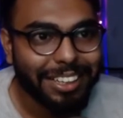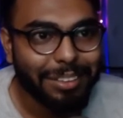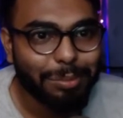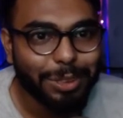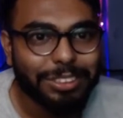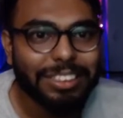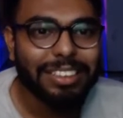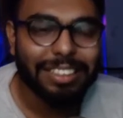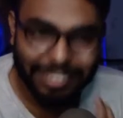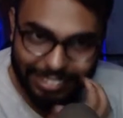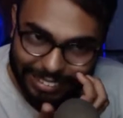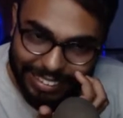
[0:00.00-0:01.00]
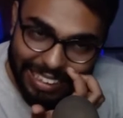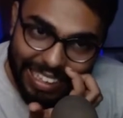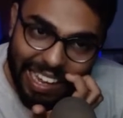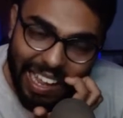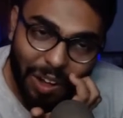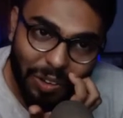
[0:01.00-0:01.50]
because see
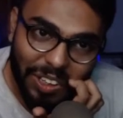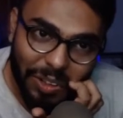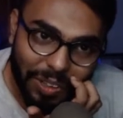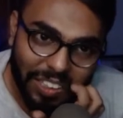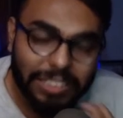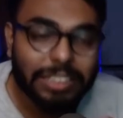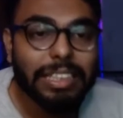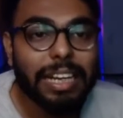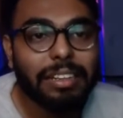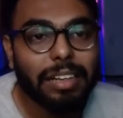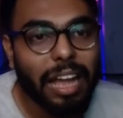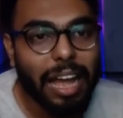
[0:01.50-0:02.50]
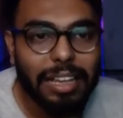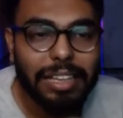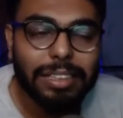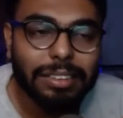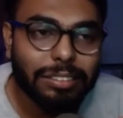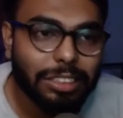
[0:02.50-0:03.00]
how cute is this. And
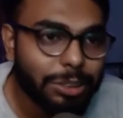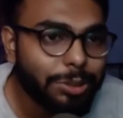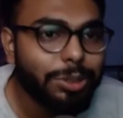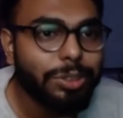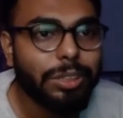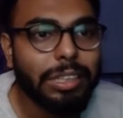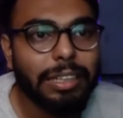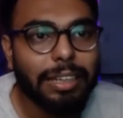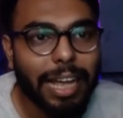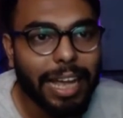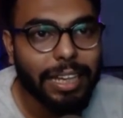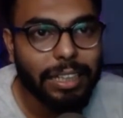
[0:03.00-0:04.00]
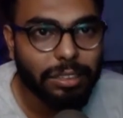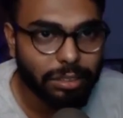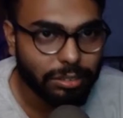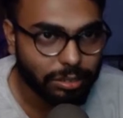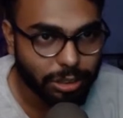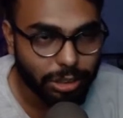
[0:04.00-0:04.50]
I usually like
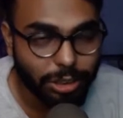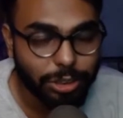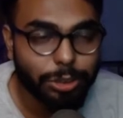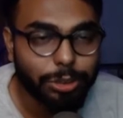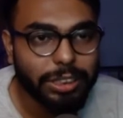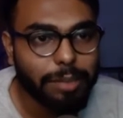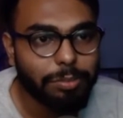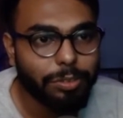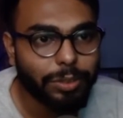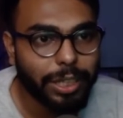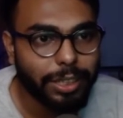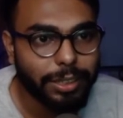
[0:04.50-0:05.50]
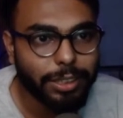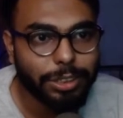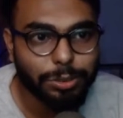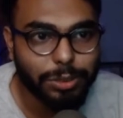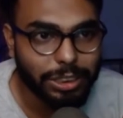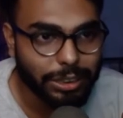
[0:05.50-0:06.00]
those type of
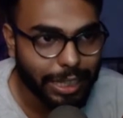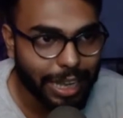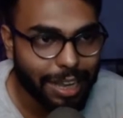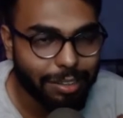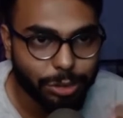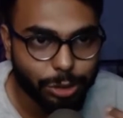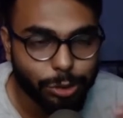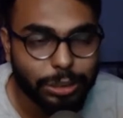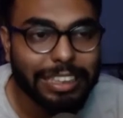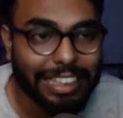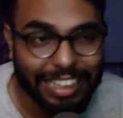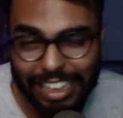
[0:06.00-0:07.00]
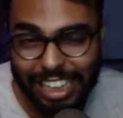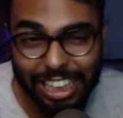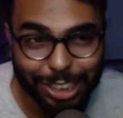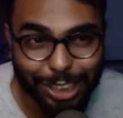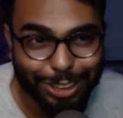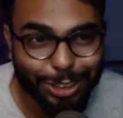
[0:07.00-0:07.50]
characters which have those clay
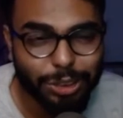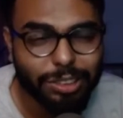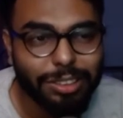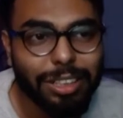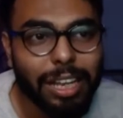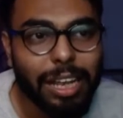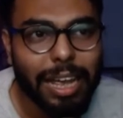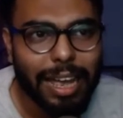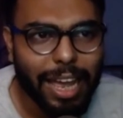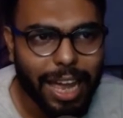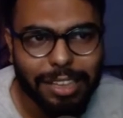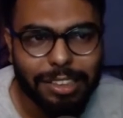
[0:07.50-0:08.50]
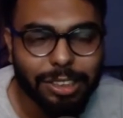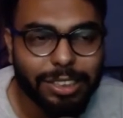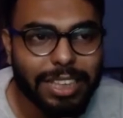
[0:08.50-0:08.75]
texture and this